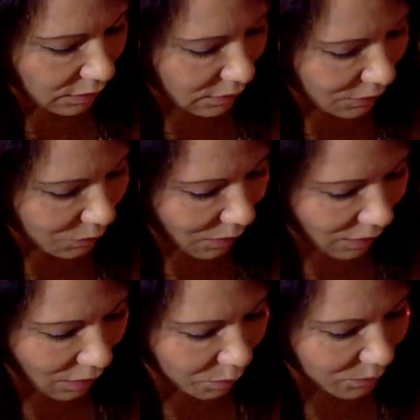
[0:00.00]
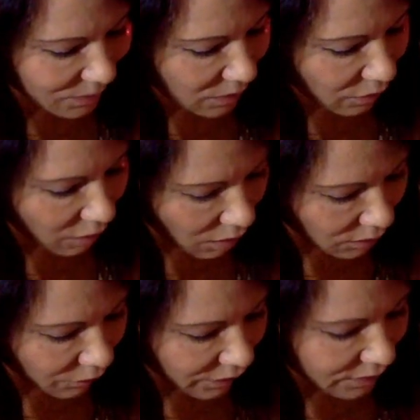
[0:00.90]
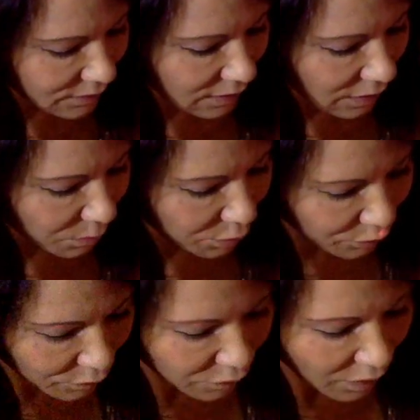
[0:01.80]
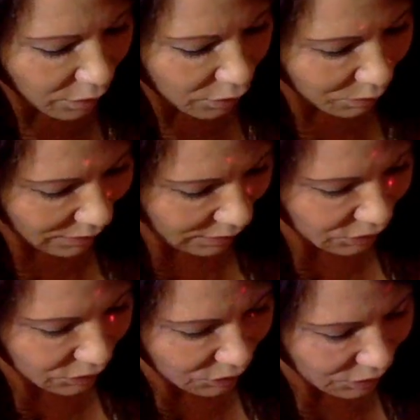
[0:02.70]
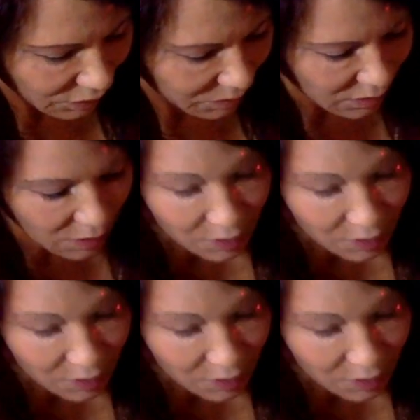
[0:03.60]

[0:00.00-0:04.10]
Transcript: This will help resolve conflicts and improve your relationships.